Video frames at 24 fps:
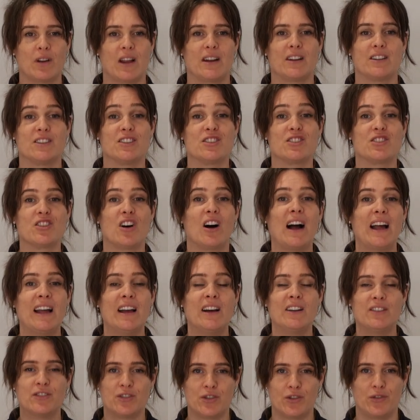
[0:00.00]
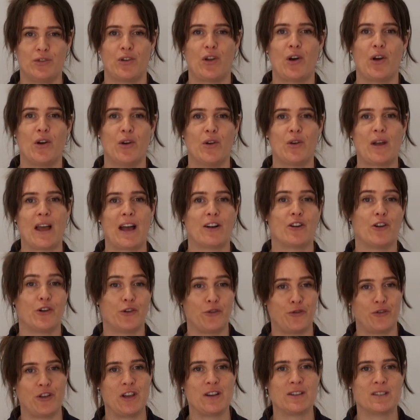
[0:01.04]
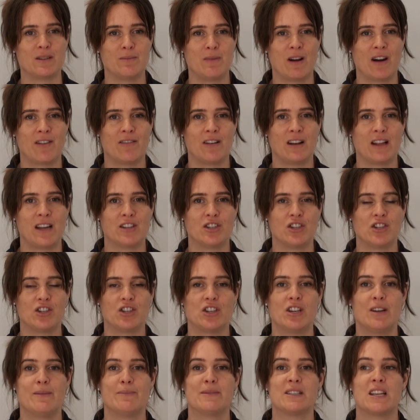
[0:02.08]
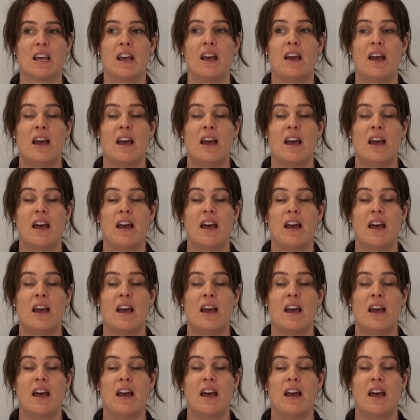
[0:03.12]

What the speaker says: and a desire to know how God feels about relationships.